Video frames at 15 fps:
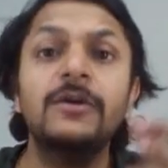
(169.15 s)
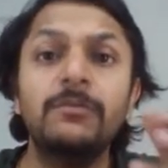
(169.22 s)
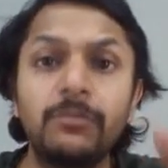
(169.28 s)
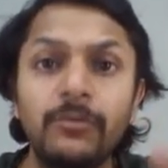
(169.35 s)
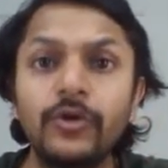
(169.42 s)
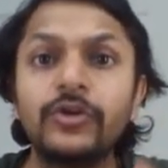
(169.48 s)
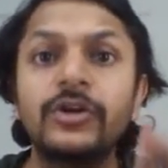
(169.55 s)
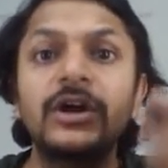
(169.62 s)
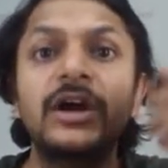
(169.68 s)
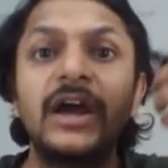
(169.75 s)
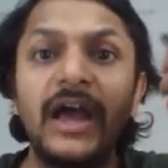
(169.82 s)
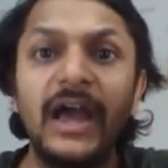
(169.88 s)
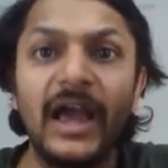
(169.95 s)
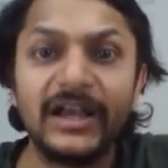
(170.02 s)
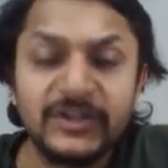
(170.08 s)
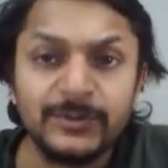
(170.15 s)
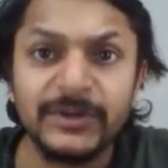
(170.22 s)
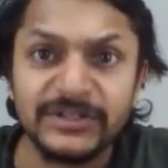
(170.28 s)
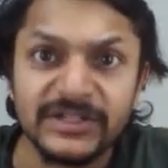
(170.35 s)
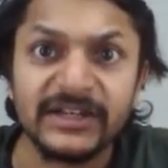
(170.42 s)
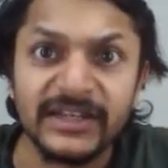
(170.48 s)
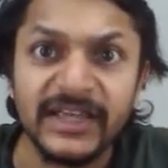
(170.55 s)
more
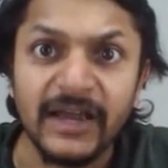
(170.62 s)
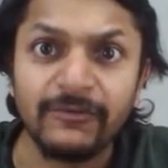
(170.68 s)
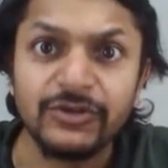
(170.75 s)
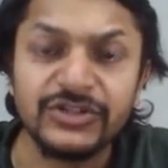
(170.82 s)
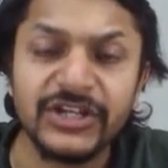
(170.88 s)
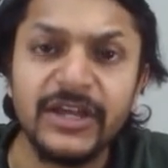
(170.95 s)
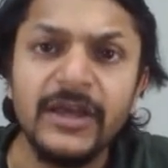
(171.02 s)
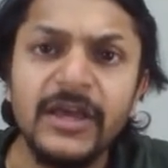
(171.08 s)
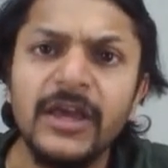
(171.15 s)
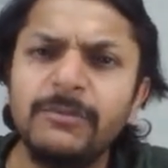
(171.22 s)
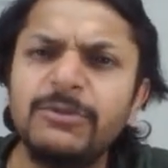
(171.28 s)
explicitly, I would say,